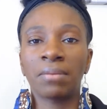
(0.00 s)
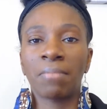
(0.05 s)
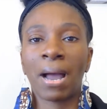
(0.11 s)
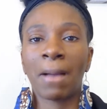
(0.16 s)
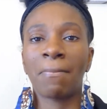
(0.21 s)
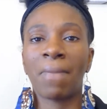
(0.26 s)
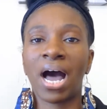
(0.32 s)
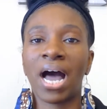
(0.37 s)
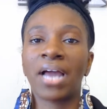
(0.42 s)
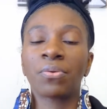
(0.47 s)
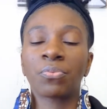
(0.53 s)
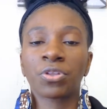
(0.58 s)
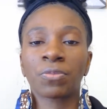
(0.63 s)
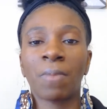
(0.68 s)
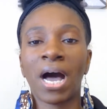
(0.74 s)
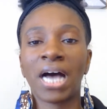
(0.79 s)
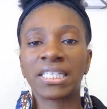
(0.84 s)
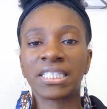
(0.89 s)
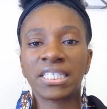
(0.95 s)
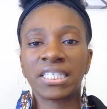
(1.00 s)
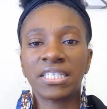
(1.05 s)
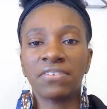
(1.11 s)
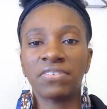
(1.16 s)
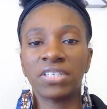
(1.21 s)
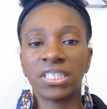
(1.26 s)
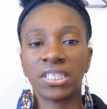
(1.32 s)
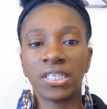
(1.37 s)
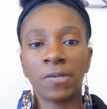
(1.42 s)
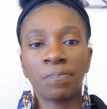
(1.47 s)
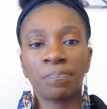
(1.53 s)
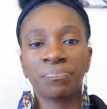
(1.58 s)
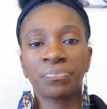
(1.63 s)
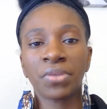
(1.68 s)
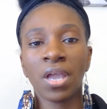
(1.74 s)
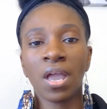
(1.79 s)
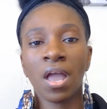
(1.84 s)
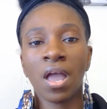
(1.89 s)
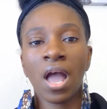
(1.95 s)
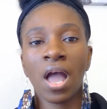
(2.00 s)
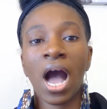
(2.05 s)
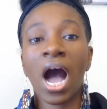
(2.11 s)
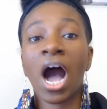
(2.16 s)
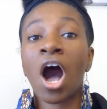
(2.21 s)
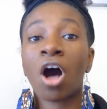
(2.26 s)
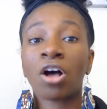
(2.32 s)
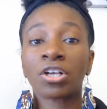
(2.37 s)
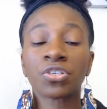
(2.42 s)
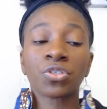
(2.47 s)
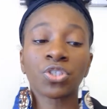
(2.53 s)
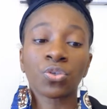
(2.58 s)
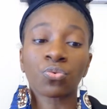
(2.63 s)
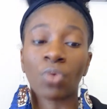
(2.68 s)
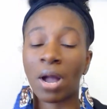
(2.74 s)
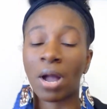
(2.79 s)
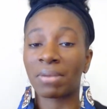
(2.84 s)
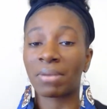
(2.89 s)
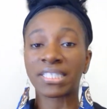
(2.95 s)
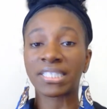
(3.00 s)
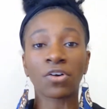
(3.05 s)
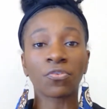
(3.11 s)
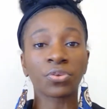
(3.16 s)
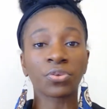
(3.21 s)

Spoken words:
my mind with positivity. I also surround myself